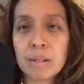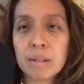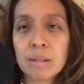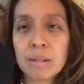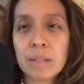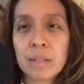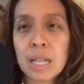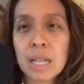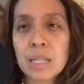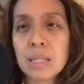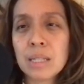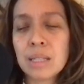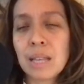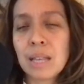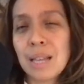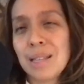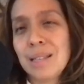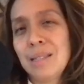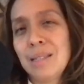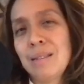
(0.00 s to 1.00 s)
That's
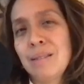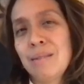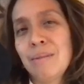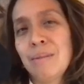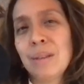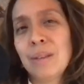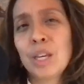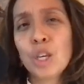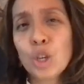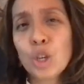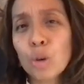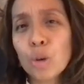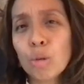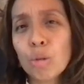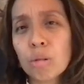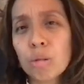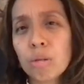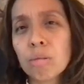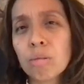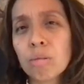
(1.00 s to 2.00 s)
that's
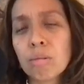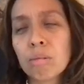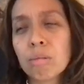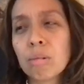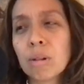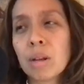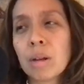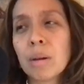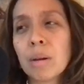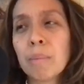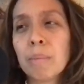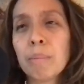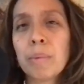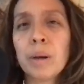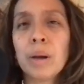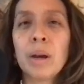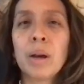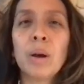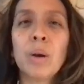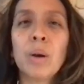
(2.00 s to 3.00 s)
cute,
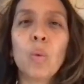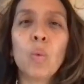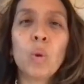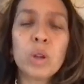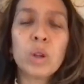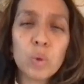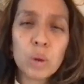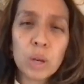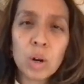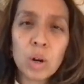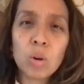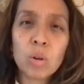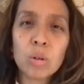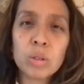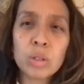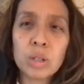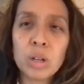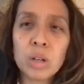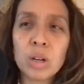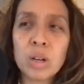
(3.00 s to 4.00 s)
but when you get
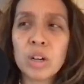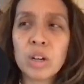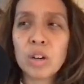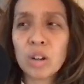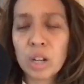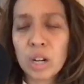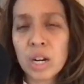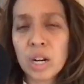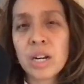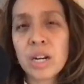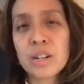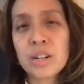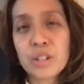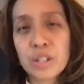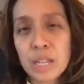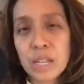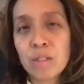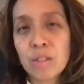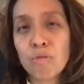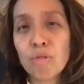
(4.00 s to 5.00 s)
older, you're gonna
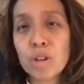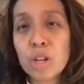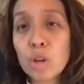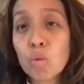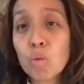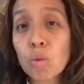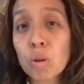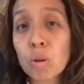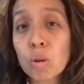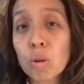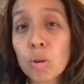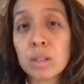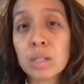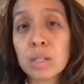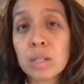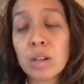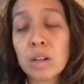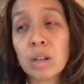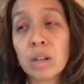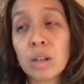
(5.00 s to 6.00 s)
understand the real world,
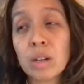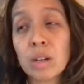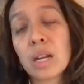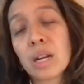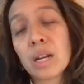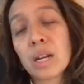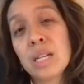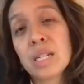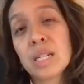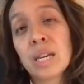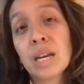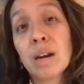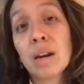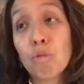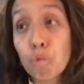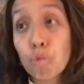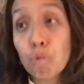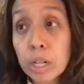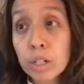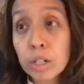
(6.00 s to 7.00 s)
and you're gonna need to get a
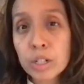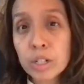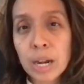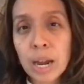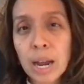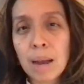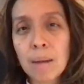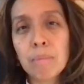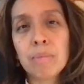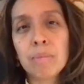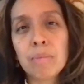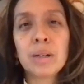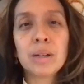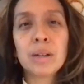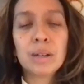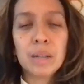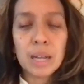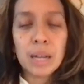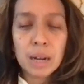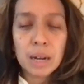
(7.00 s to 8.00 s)
real job.
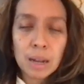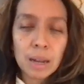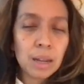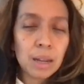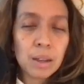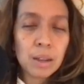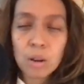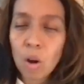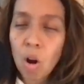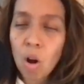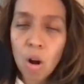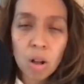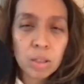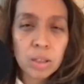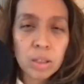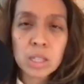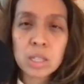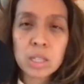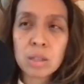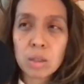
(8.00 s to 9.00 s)
And I, you know, all
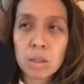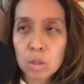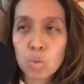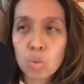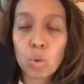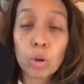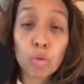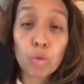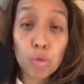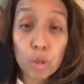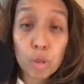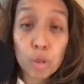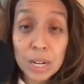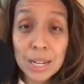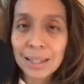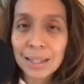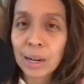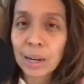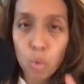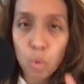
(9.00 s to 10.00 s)
these were "real"
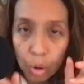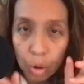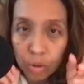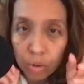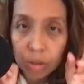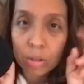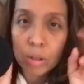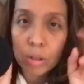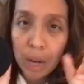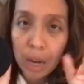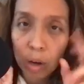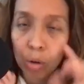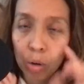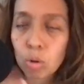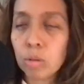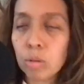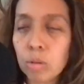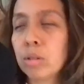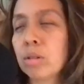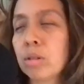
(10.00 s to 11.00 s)
in quotes, air
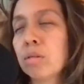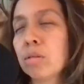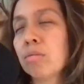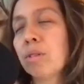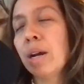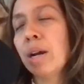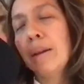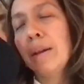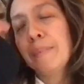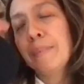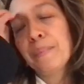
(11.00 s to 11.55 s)
quotes, right?